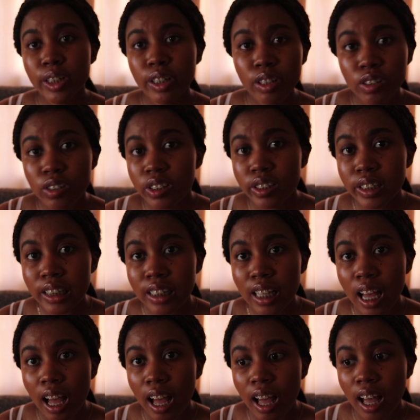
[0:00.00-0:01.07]
videos,
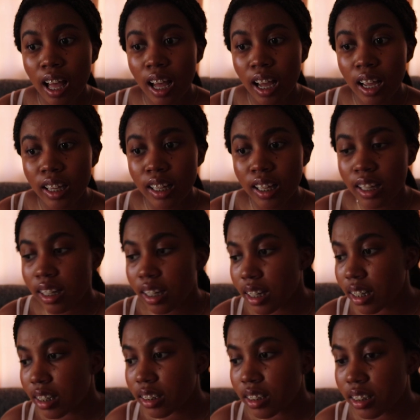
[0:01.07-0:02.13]

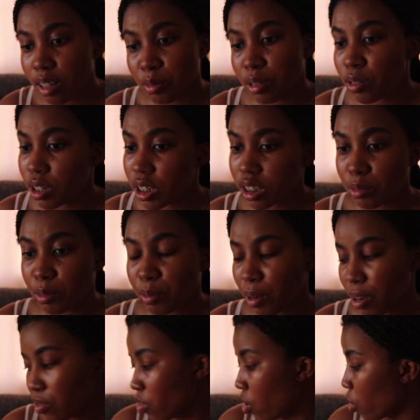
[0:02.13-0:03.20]
eat, I'm gonna watch them on
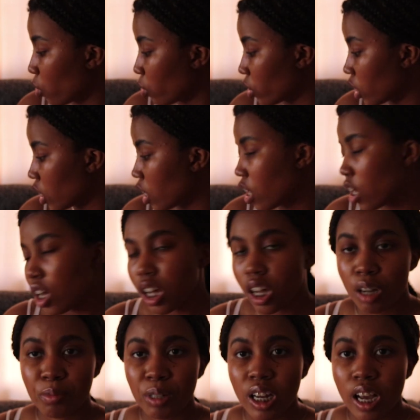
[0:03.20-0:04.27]
my phone.
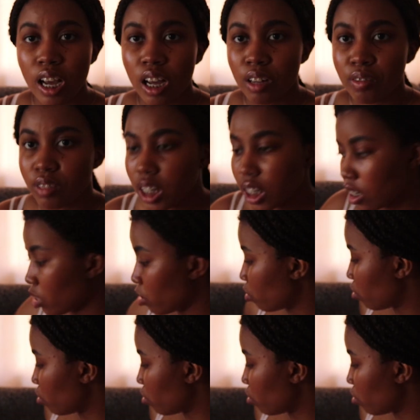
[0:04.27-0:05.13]
I'm gonna have like a